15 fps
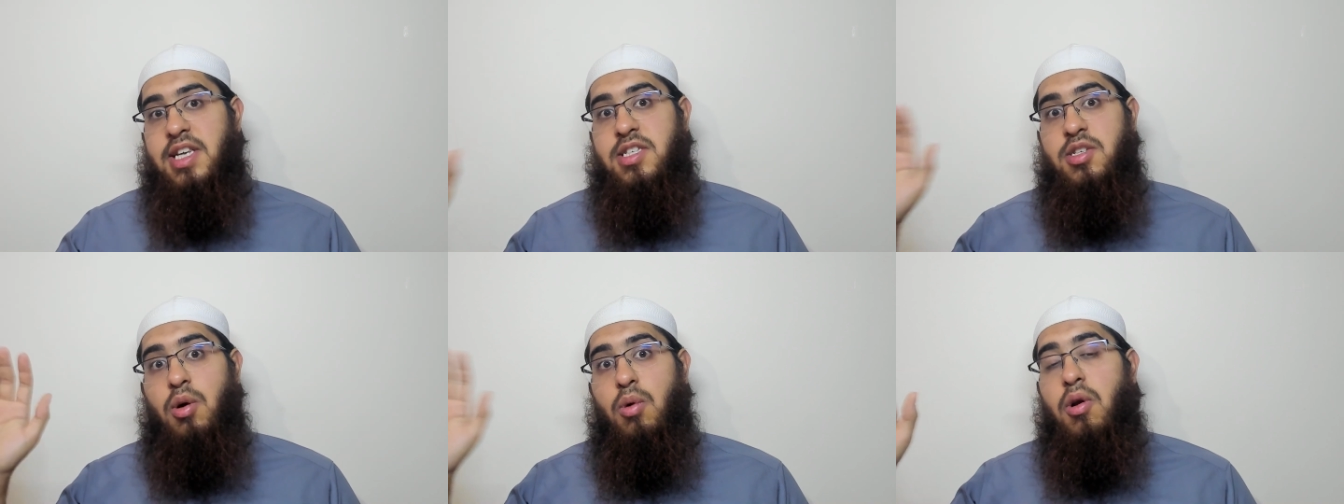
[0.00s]

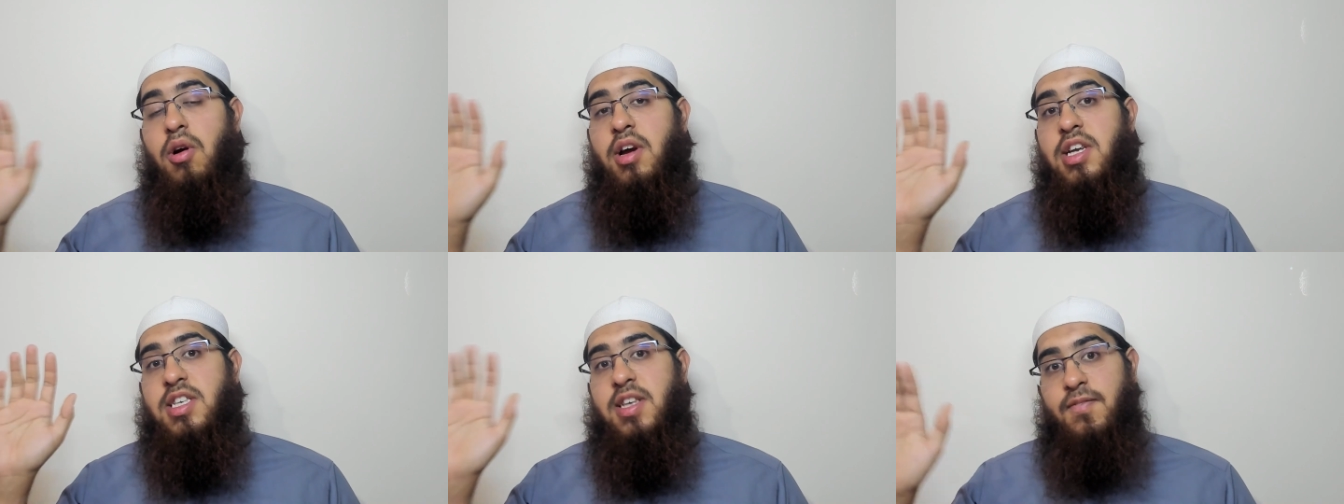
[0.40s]
it's no
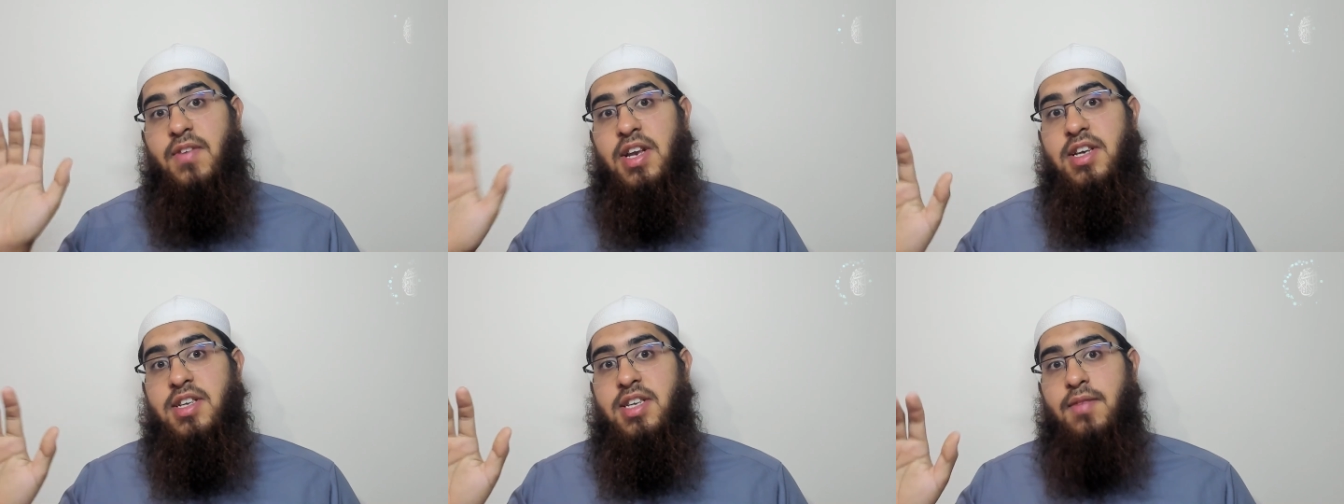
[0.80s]
longer
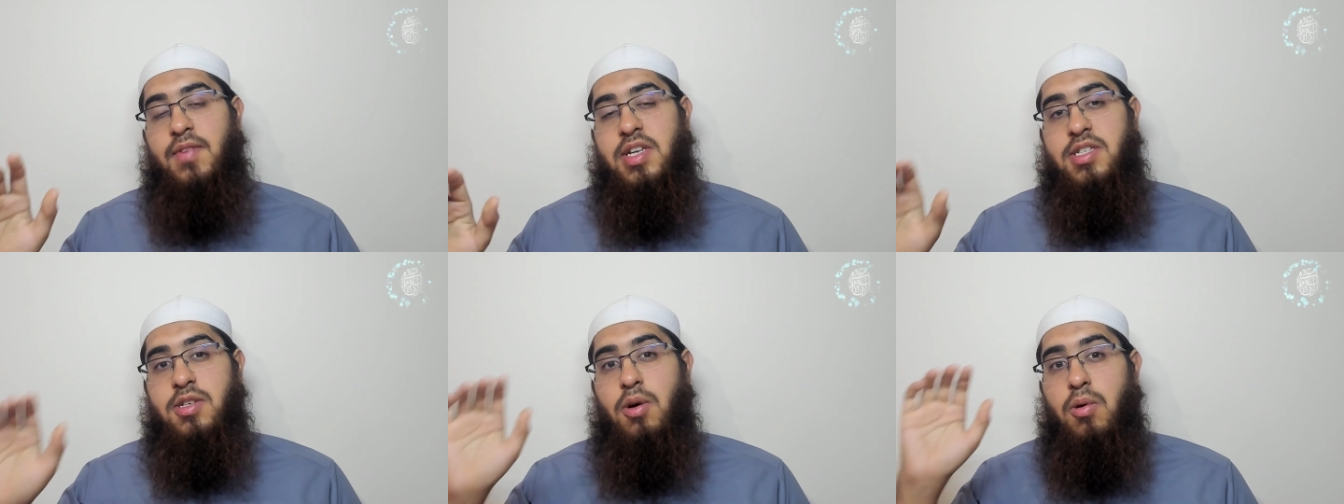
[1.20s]
definitive,
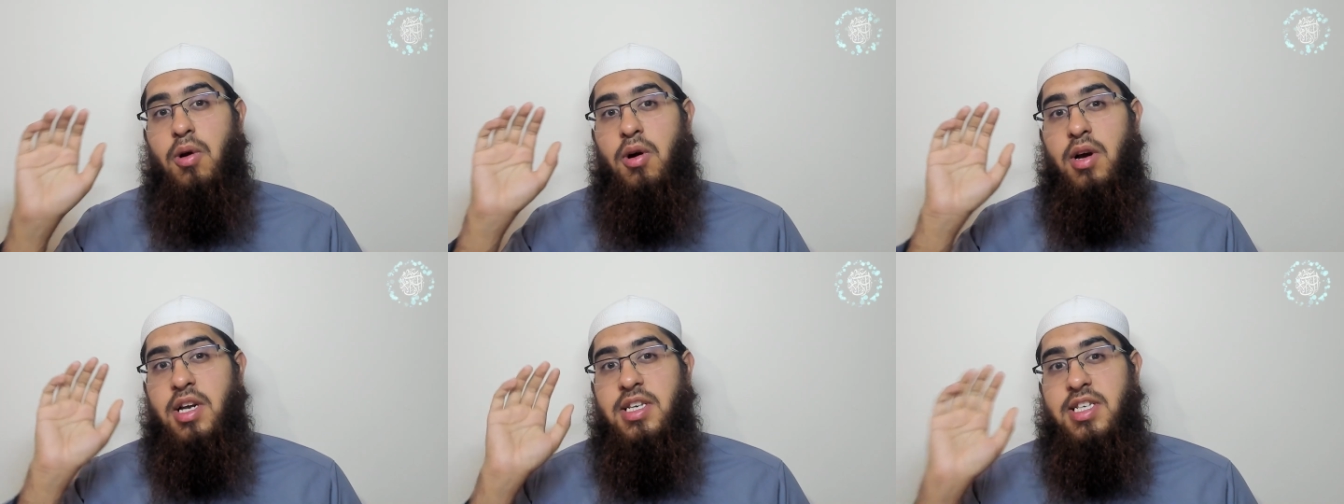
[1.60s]
it's no
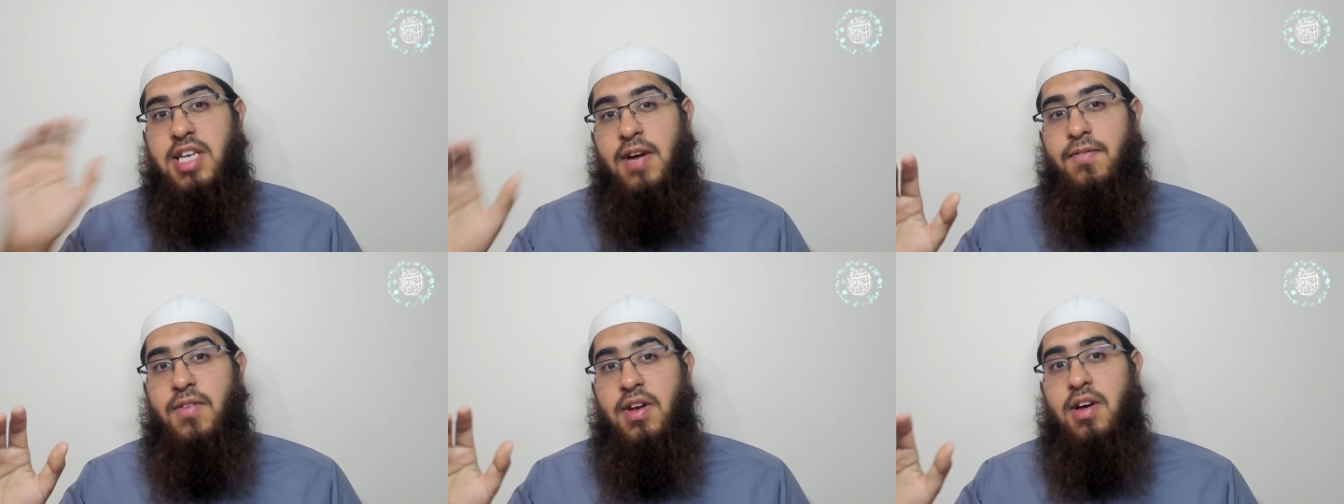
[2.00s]
longer
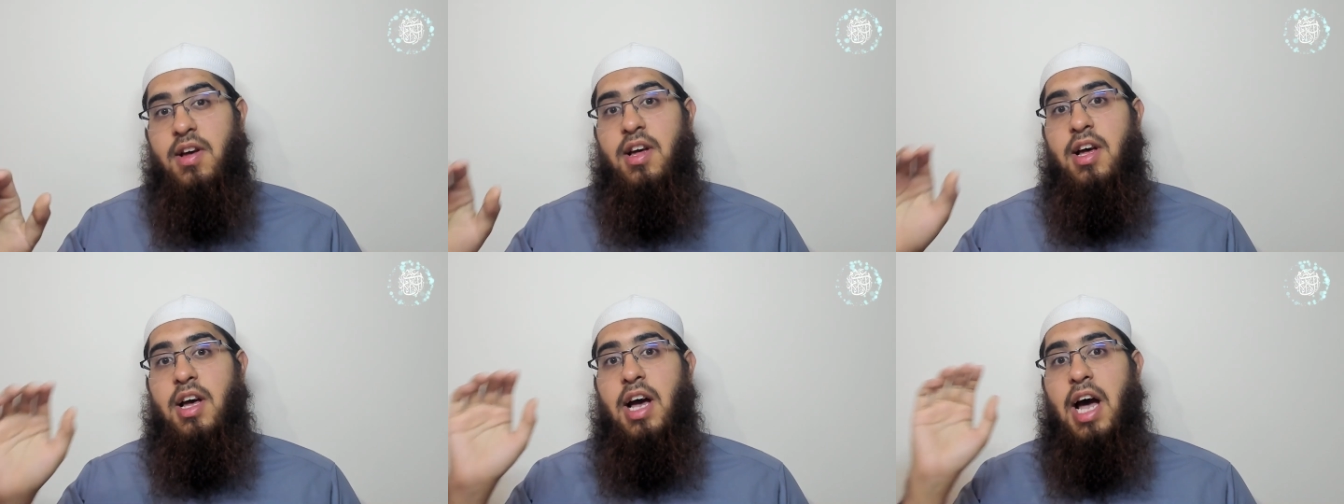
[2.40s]

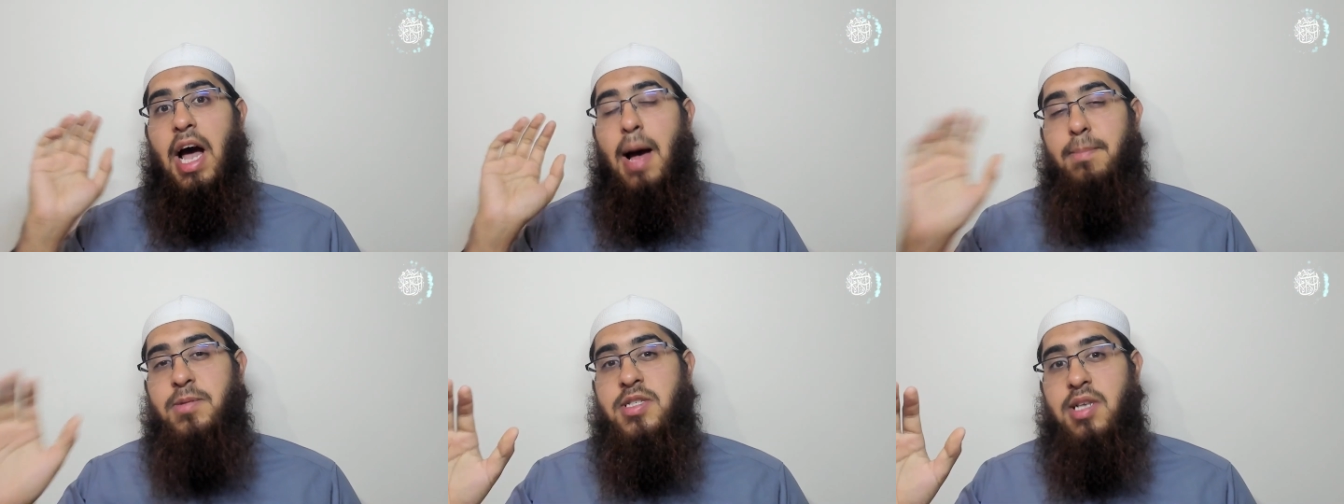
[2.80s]
definite,
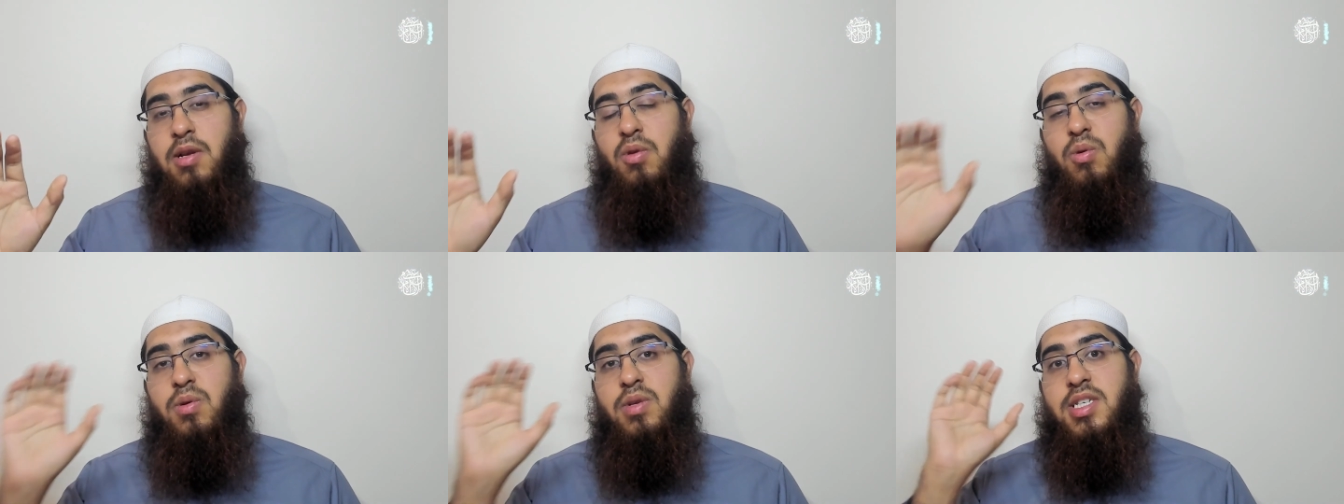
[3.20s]

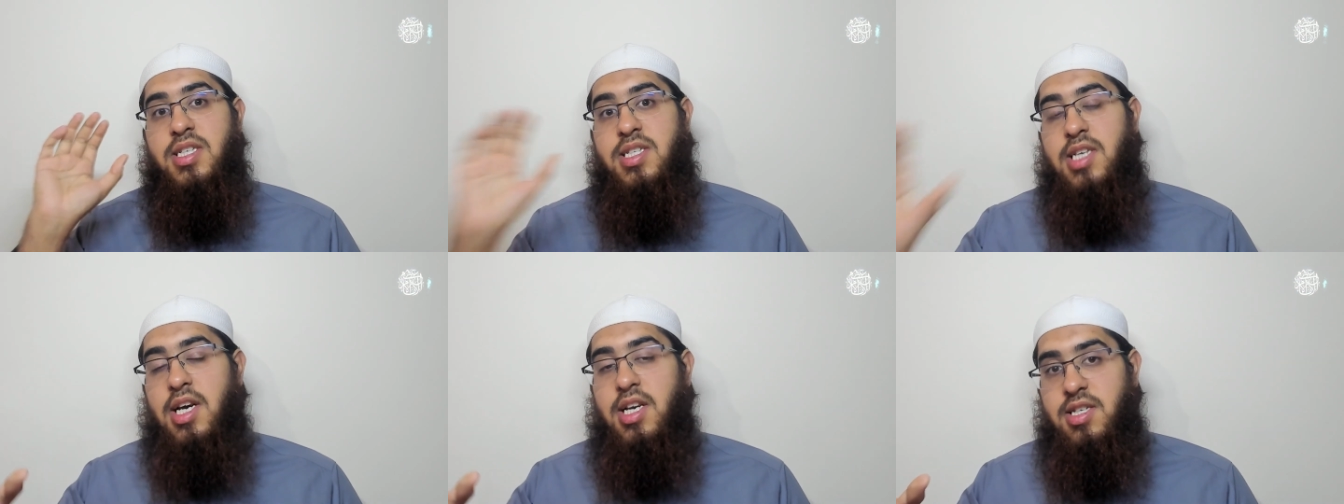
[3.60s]
absolute,
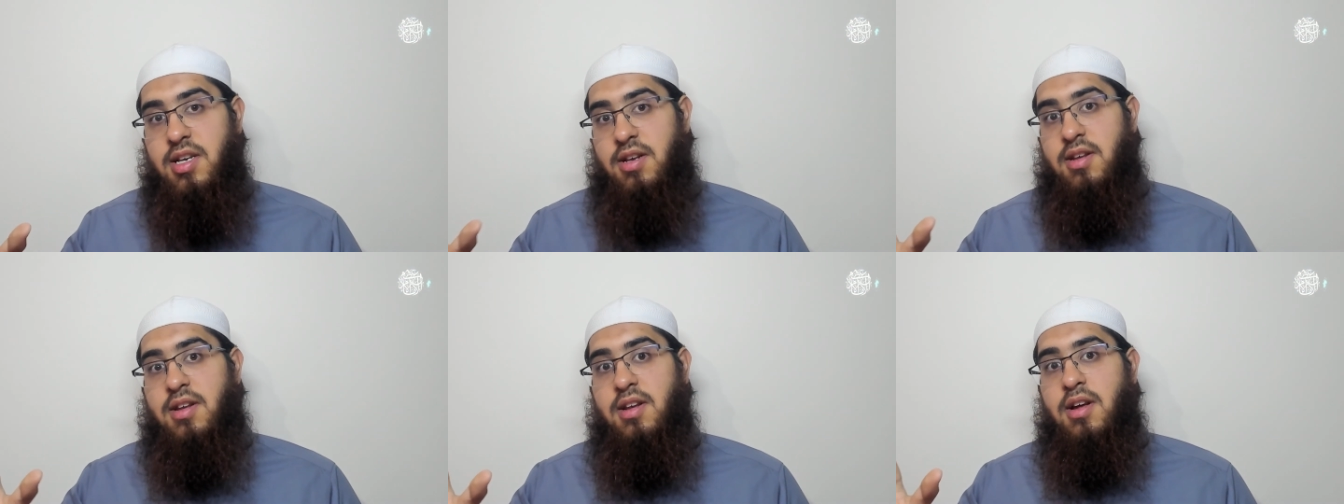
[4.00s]

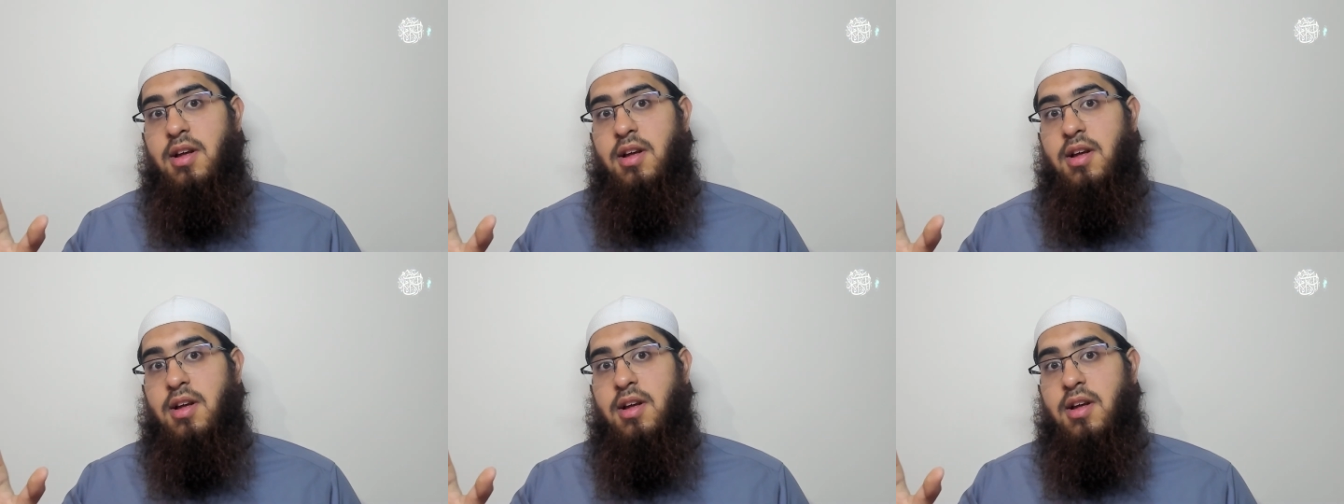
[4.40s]
certain,